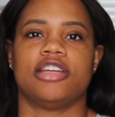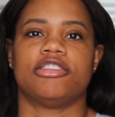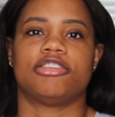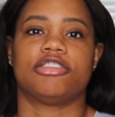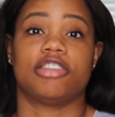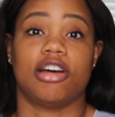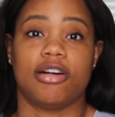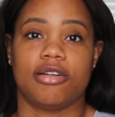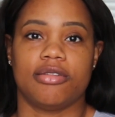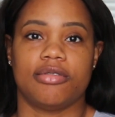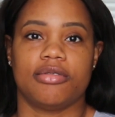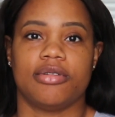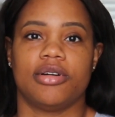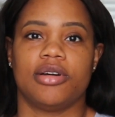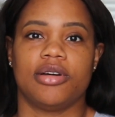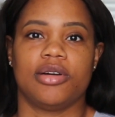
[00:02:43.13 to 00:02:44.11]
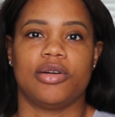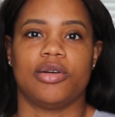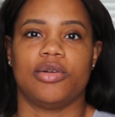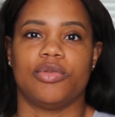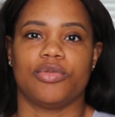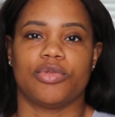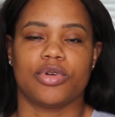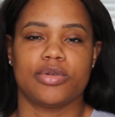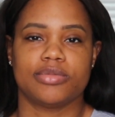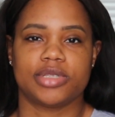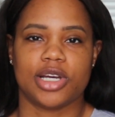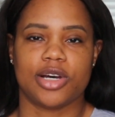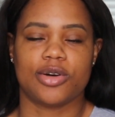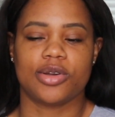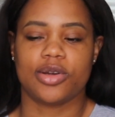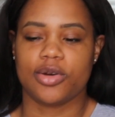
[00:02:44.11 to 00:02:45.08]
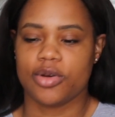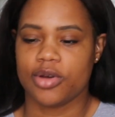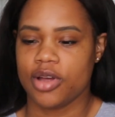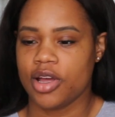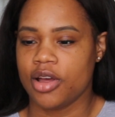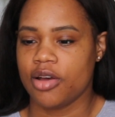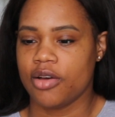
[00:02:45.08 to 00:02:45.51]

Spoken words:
So room total